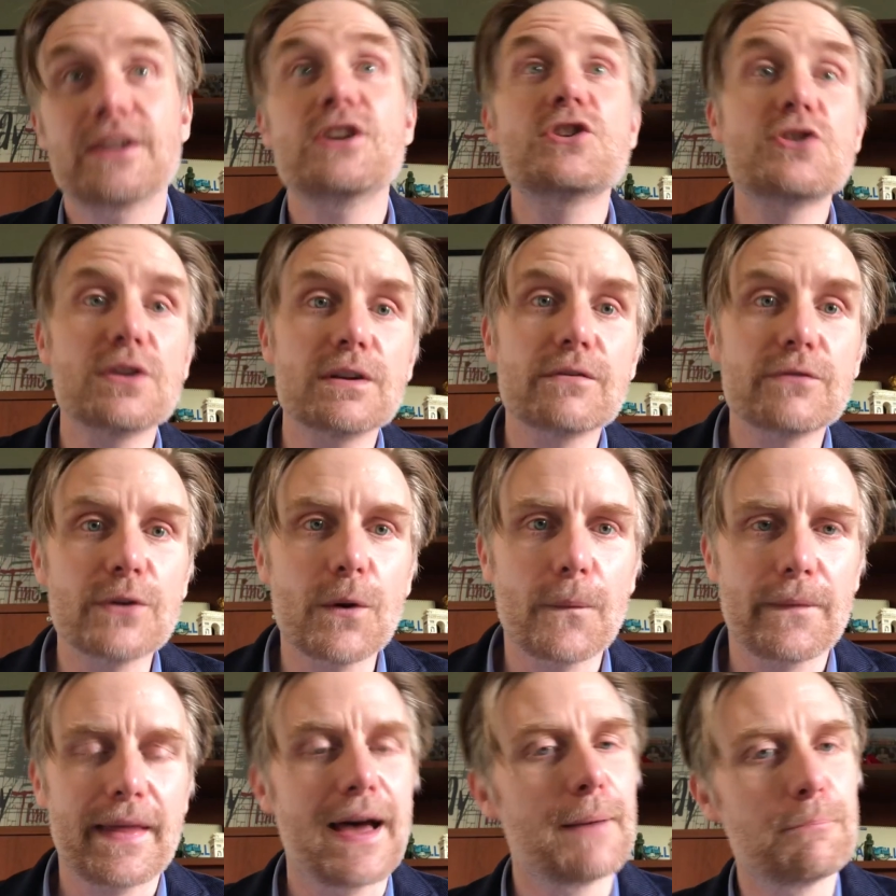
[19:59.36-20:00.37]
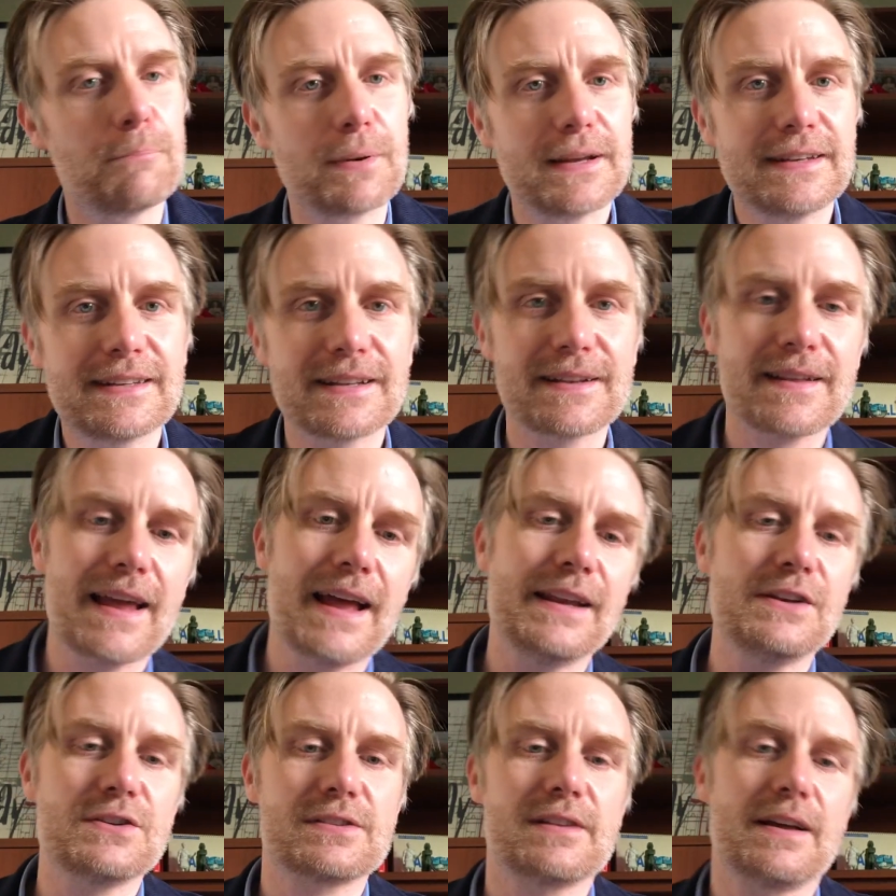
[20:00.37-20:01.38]
should have known that, but he didn't, and
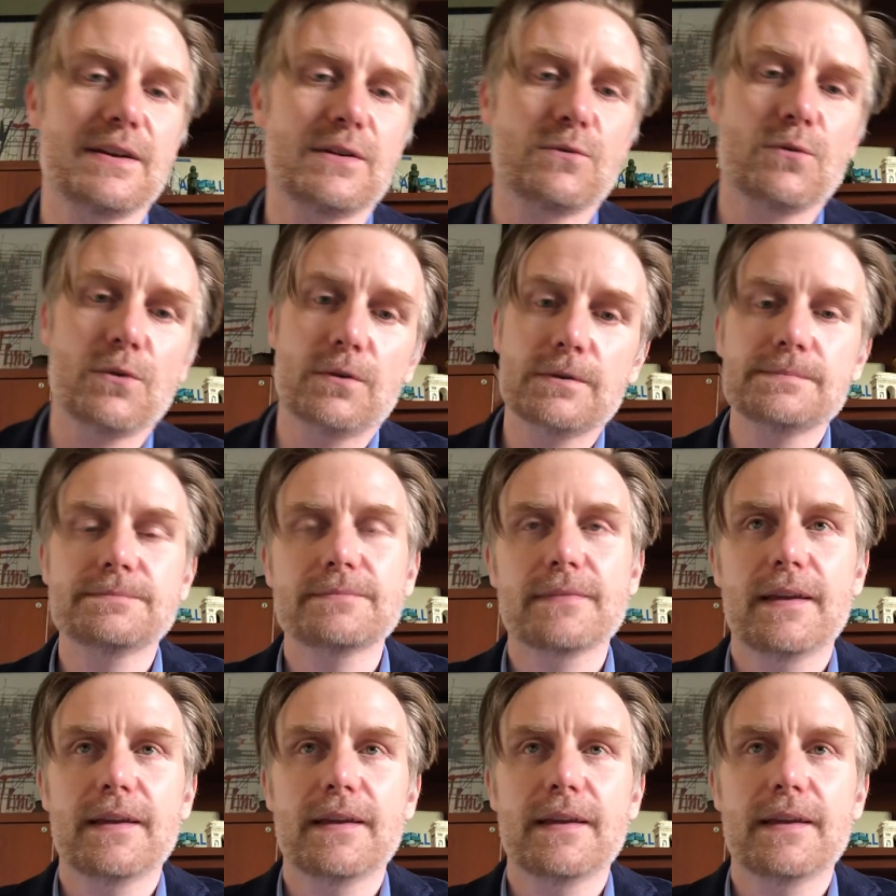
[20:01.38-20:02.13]
he just let it roll.